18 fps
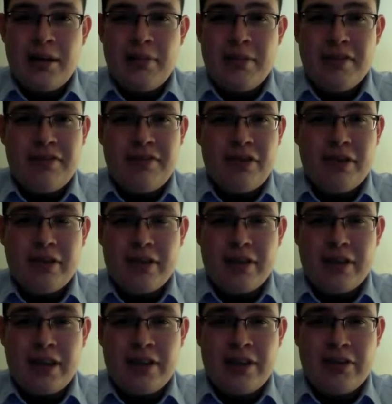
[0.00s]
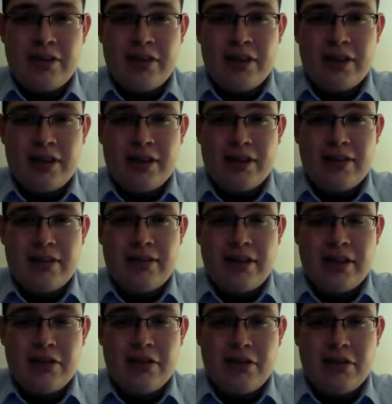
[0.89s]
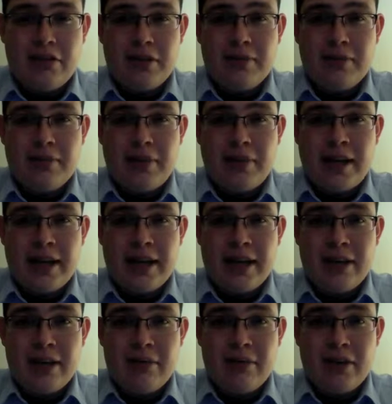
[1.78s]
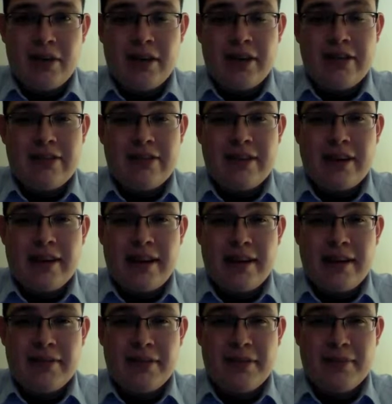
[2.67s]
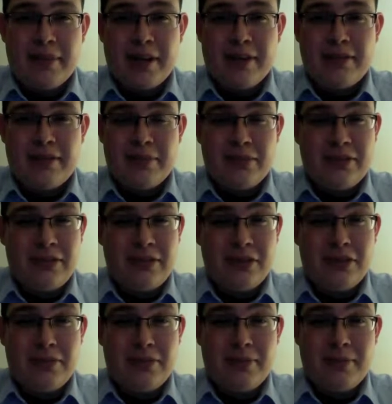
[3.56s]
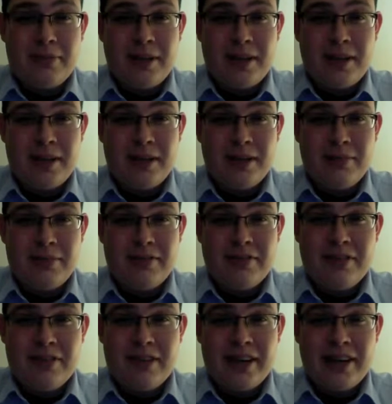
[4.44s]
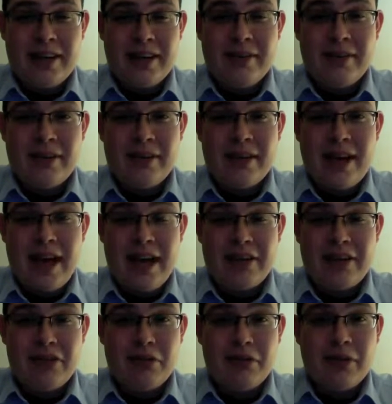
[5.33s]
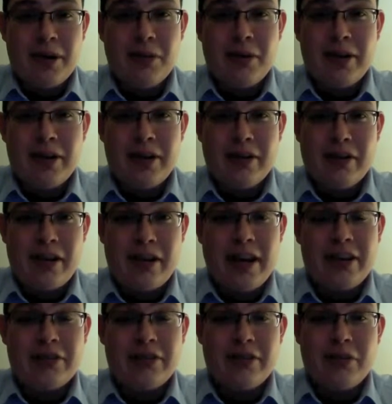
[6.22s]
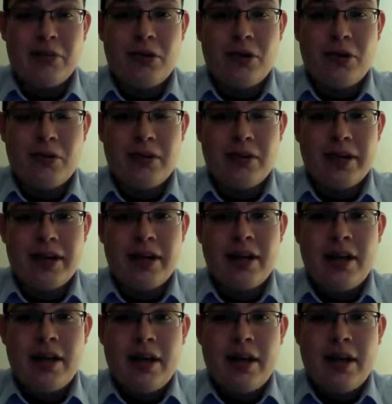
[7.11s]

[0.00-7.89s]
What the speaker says: Before entering this internship, I realized that I'd have to buy some suits before I never had to wear one or actually wore one.